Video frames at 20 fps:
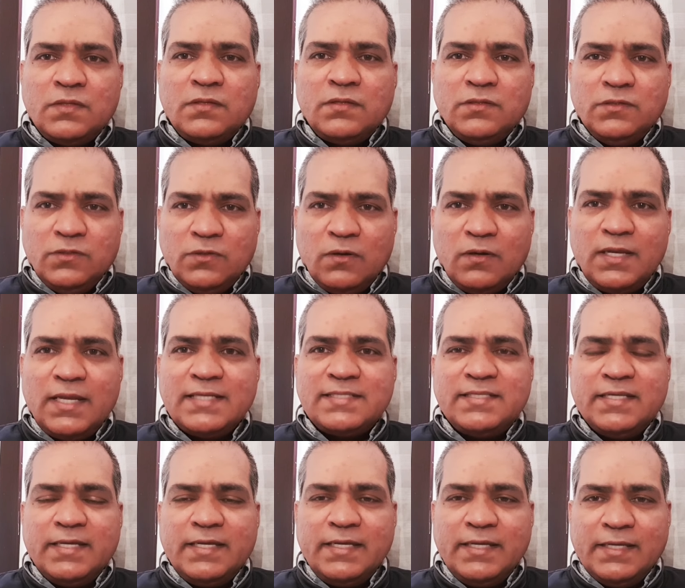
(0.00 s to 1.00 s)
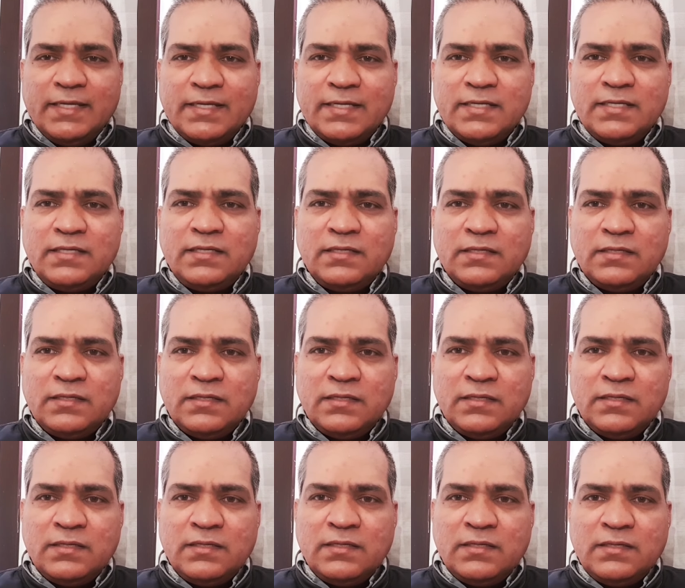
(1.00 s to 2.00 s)
You all are saying,
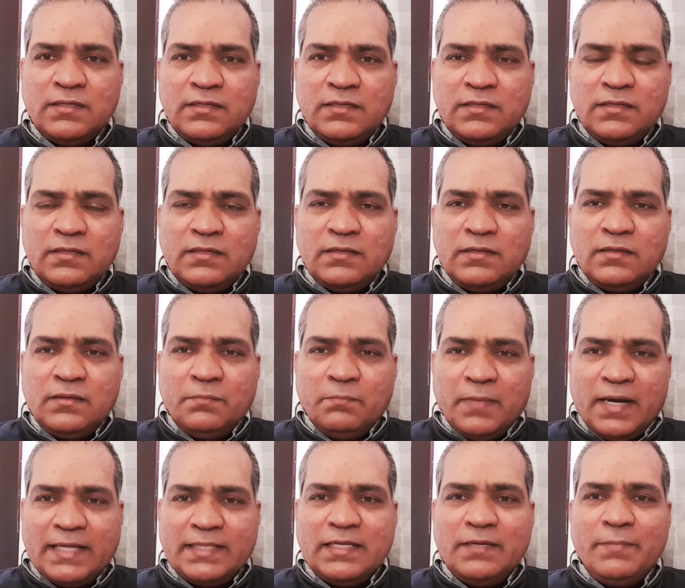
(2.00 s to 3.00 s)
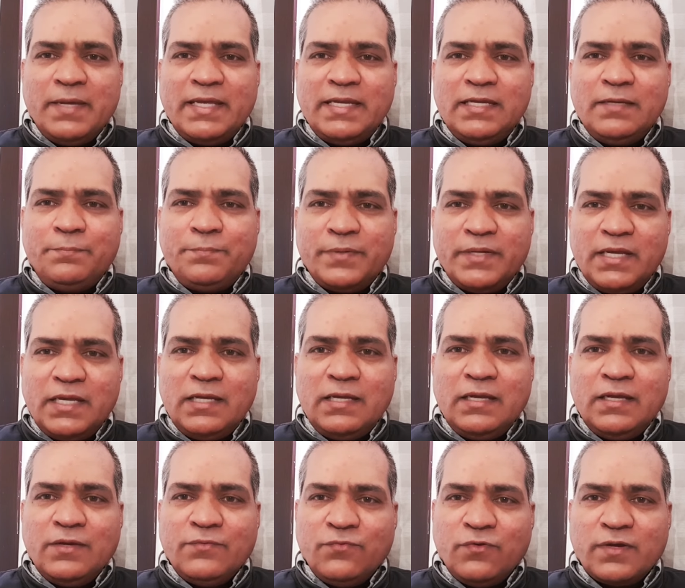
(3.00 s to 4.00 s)
Mother Mary, pray
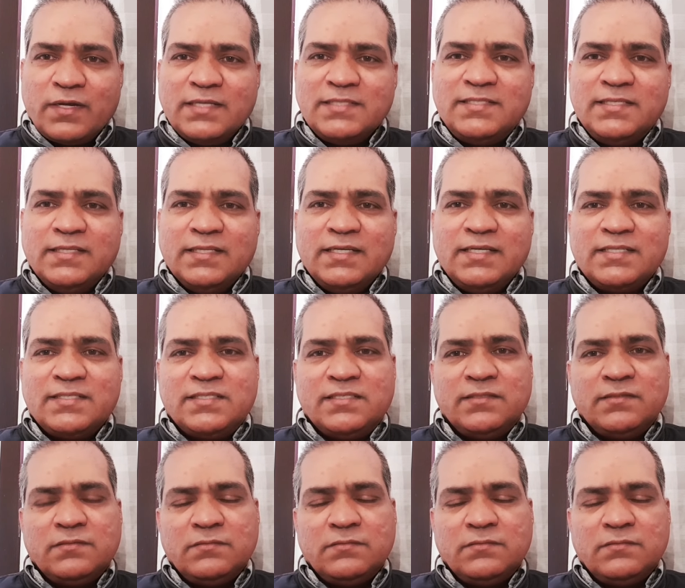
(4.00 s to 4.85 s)
for us sinners.